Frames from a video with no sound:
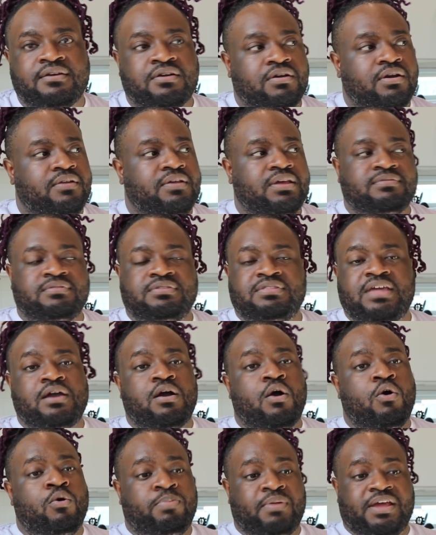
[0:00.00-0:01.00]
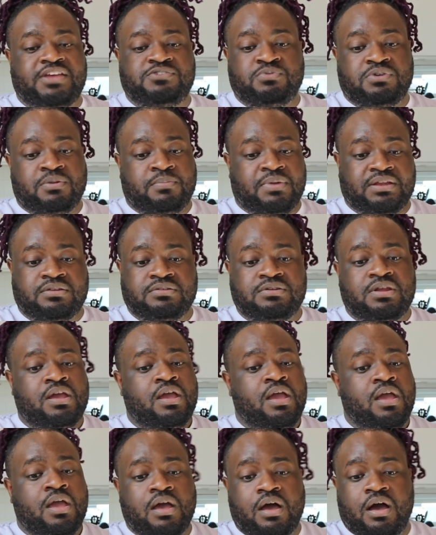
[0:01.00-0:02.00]
Girl, that whole place would have been
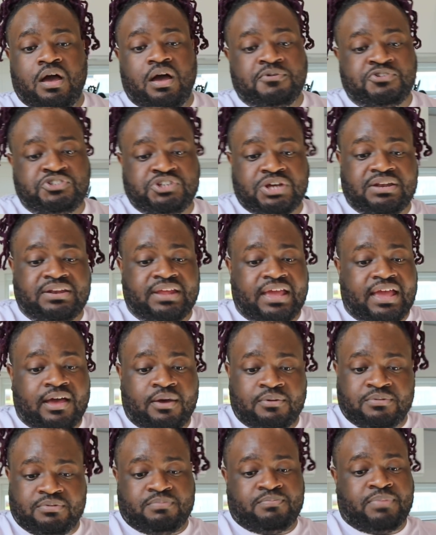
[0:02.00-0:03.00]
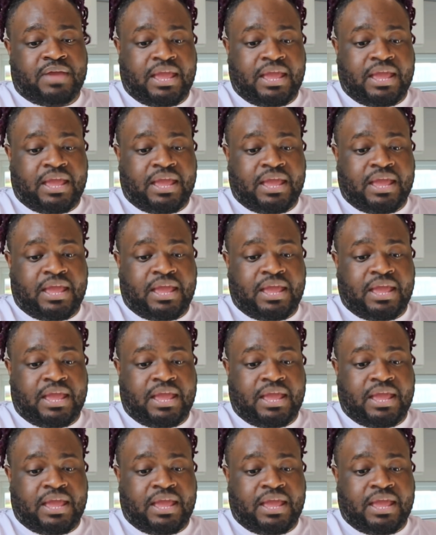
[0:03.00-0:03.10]
shut down.